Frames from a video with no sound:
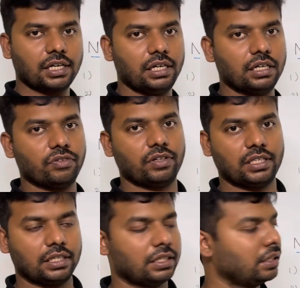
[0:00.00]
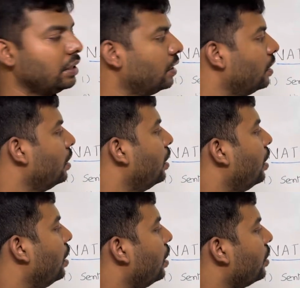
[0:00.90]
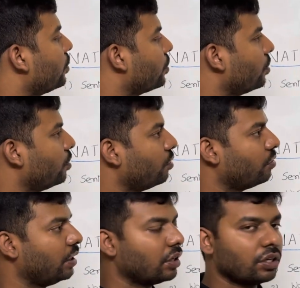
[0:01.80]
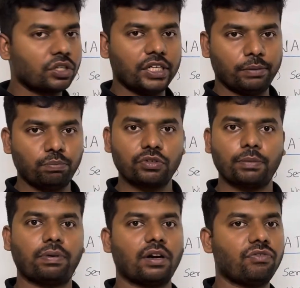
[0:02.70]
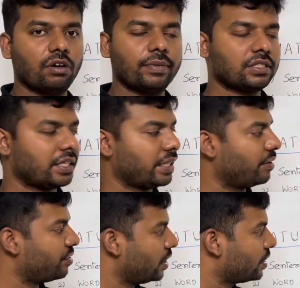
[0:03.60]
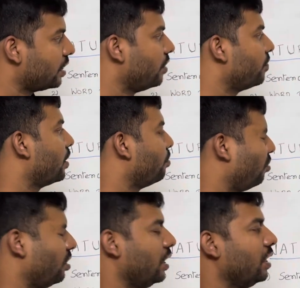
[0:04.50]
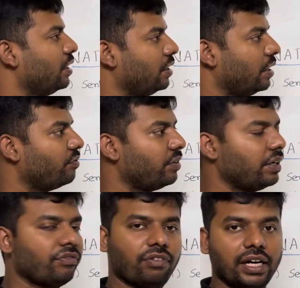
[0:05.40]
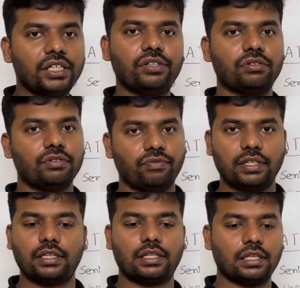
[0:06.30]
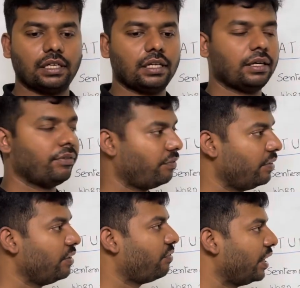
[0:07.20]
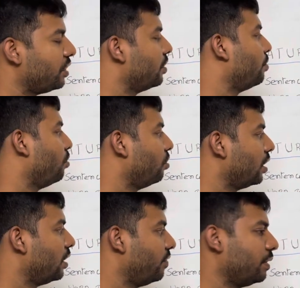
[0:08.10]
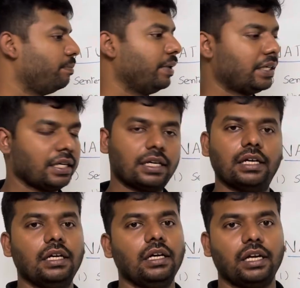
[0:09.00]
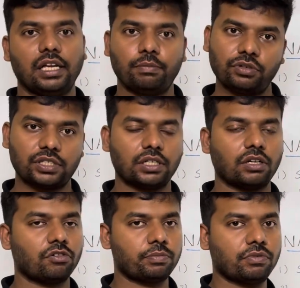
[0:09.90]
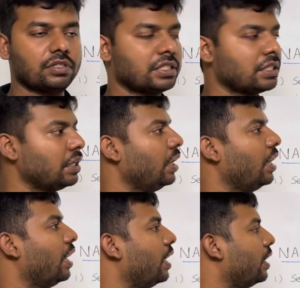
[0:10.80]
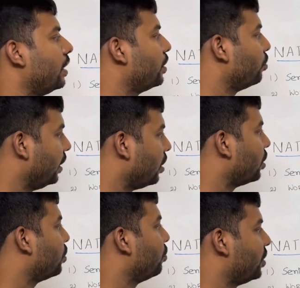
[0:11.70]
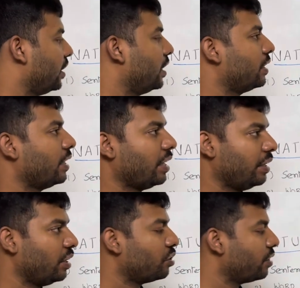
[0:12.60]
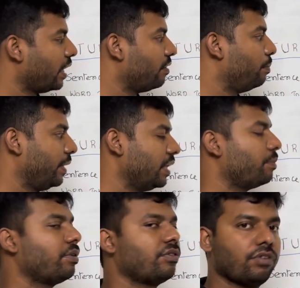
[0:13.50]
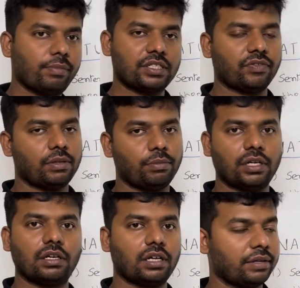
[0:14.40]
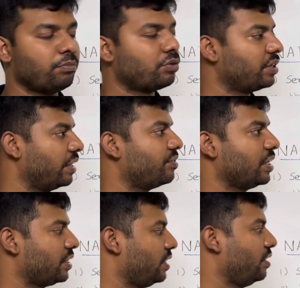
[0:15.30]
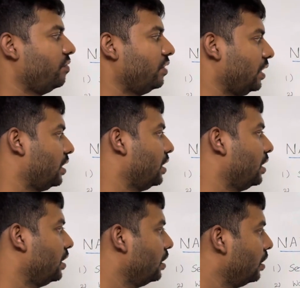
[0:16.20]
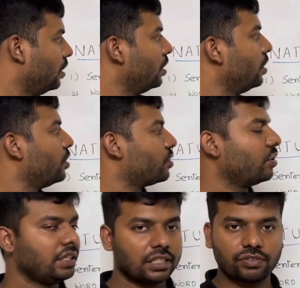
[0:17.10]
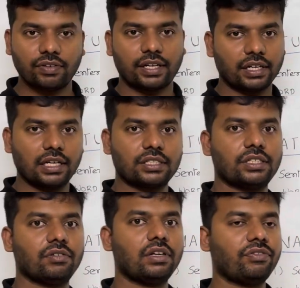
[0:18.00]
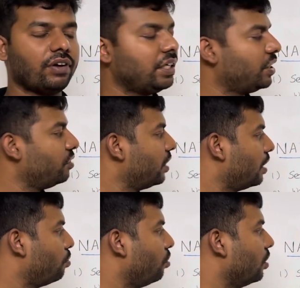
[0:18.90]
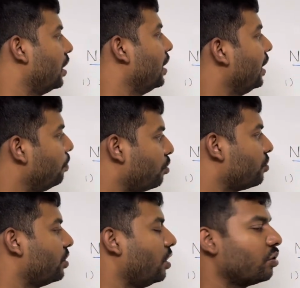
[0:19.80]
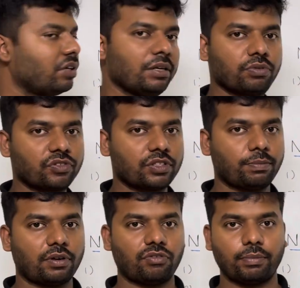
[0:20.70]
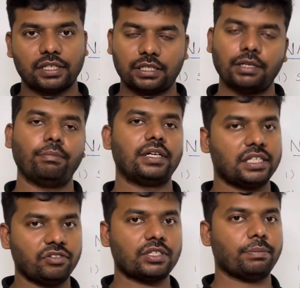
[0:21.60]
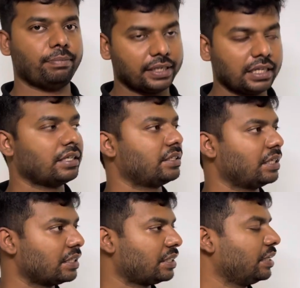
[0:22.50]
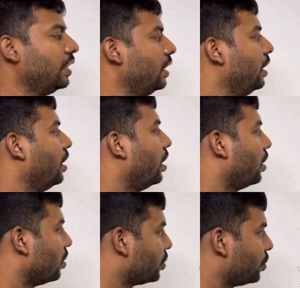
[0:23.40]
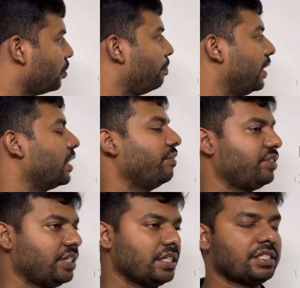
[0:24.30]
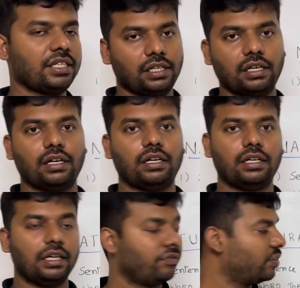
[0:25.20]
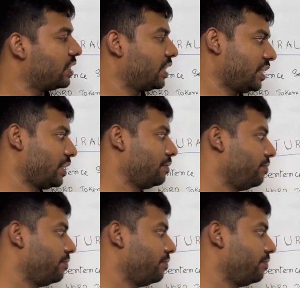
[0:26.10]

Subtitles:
kind of a thing. So in order to improve the performance or the efficiency of the model, then we fine tune the model with better inputs and outputs, and in order to have a better performance of the model or improve the efficiency of that. So in this way, recursively fine-tuning a model not only improves the performance, but it gives a better results and also better efficiency of the system.